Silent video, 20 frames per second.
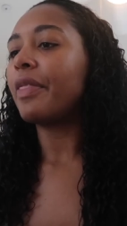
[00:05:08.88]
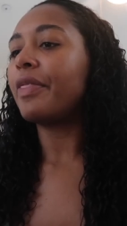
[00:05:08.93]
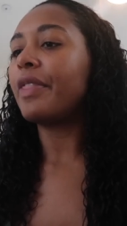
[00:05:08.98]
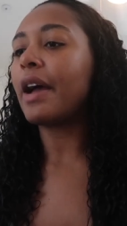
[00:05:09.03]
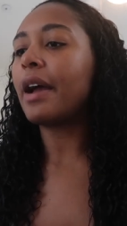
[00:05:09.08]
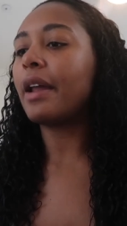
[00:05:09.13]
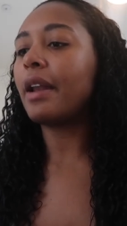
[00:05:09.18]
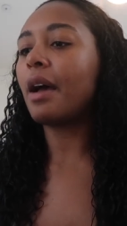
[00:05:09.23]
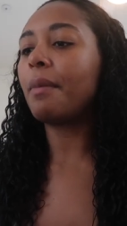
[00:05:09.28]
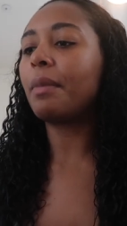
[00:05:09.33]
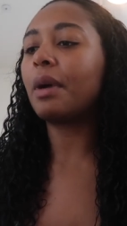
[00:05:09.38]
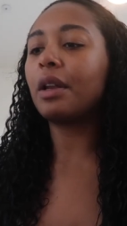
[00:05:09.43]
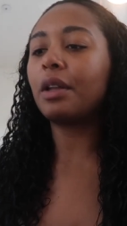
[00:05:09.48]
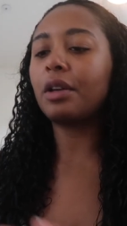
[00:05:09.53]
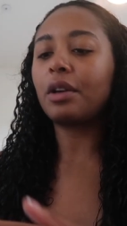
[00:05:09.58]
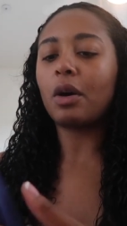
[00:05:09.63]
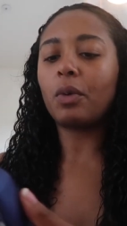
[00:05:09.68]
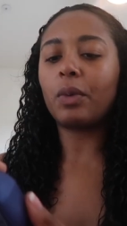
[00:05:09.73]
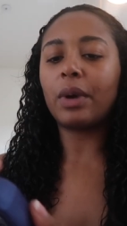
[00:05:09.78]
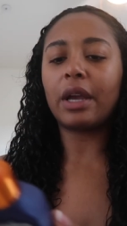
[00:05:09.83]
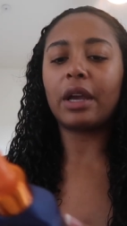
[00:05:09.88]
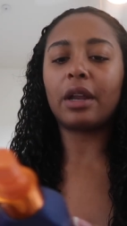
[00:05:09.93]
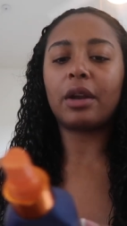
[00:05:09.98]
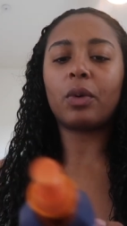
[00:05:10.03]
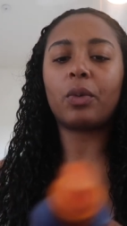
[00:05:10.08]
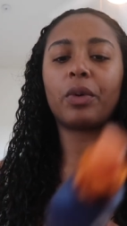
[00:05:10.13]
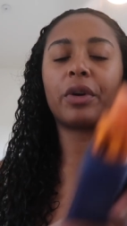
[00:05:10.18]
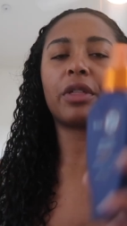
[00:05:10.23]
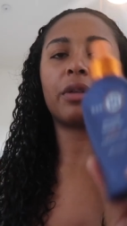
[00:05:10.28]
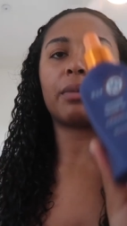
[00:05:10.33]
Then I'm gonna go
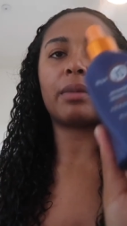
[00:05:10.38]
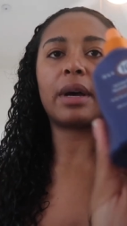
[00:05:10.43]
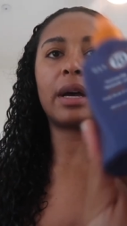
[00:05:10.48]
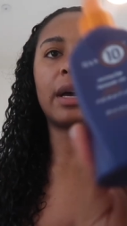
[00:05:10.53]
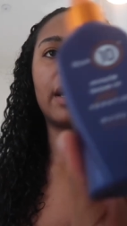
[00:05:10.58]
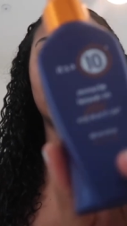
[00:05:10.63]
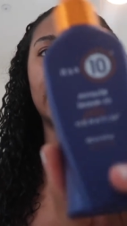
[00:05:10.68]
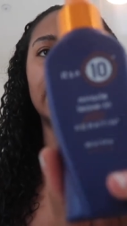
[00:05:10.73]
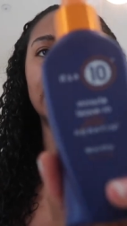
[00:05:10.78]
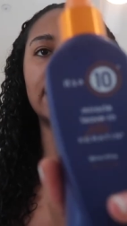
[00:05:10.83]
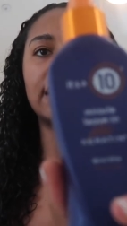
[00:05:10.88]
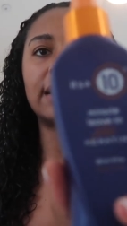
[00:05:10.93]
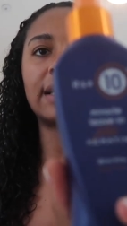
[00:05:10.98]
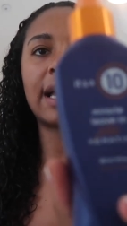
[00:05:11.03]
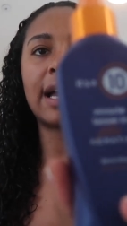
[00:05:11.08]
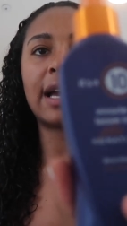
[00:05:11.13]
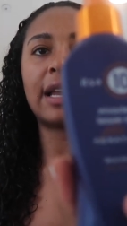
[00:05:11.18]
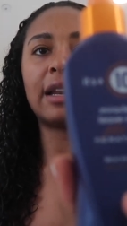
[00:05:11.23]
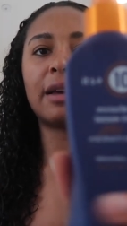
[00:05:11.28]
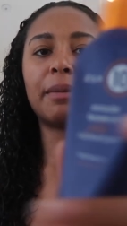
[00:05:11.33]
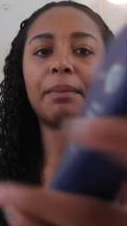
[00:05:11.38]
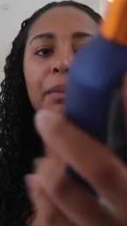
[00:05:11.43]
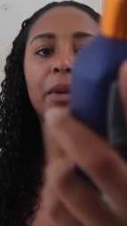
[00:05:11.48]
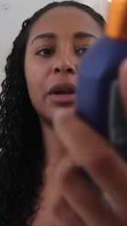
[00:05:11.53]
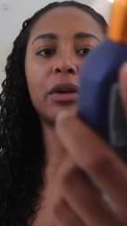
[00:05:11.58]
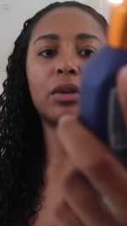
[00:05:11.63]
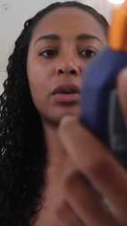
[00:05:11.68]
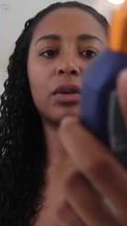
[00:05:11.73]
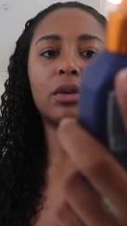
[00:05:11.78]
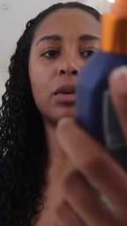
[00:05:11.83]
in with my It's a 10
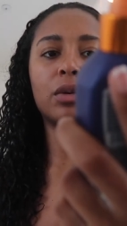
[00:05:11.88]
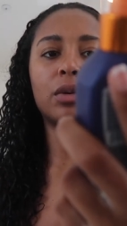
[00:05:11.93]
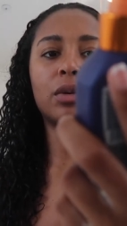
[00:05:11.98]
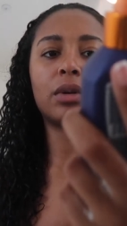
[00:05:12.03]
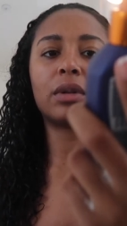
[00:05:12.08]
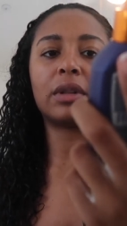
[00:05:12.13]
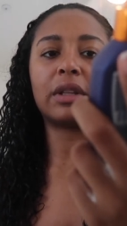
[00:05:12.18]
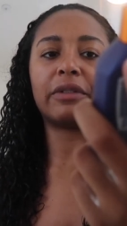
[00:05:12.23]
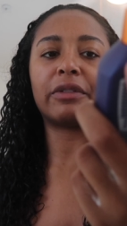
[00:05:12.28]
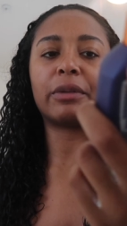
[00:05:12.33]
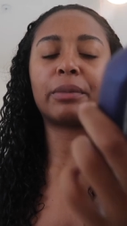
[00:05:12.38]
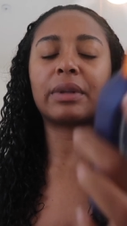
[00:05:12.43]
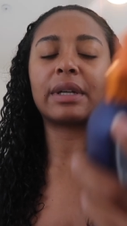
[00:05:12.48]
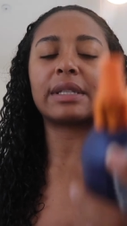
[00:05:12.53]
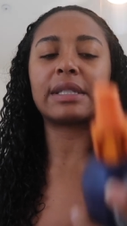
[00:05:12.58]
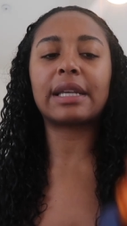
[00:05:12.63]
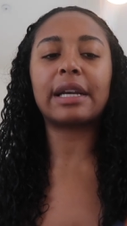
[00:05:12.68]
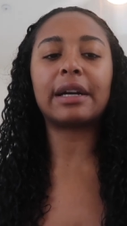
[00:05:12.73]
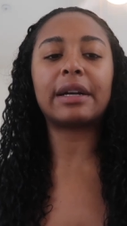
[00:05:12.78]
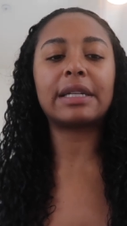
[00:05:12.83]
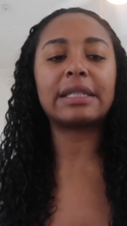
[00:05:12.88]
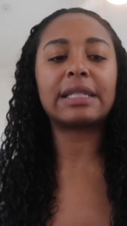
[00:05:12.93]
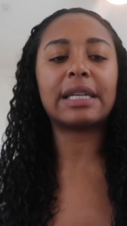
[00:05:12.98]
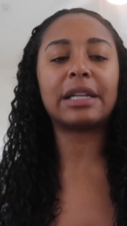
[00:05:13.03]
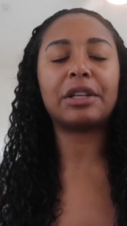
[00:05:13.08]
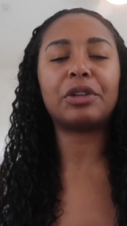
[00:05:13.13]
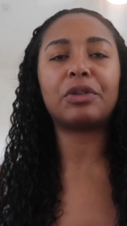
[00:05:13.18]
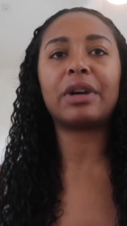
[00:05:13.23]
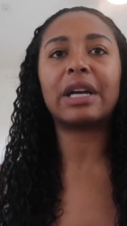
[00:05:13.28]
Miracle Leave-In Plus Keratin.